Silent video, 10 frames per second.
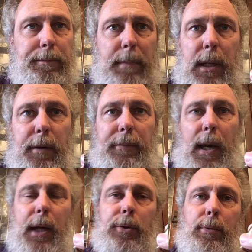
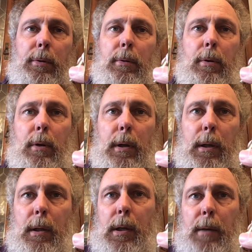manufacturer
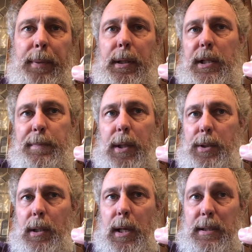or a company that
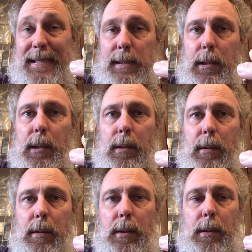specializes
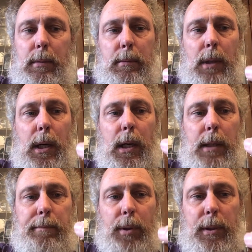in
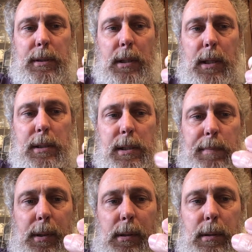odd bullet sizes,
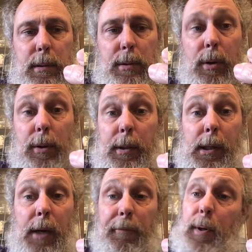because, or either you
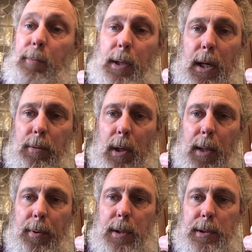got a friend with a
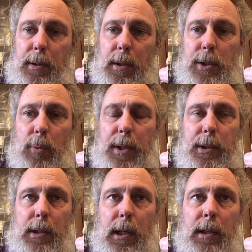hydraulic press and you get a
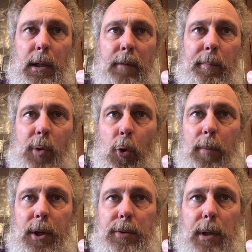swaging die from
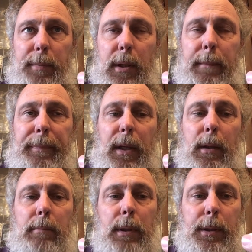Corbin or something.
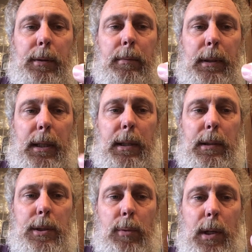But you would
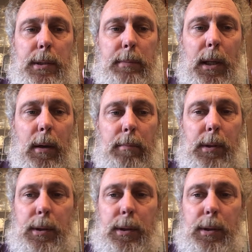need to swage them down,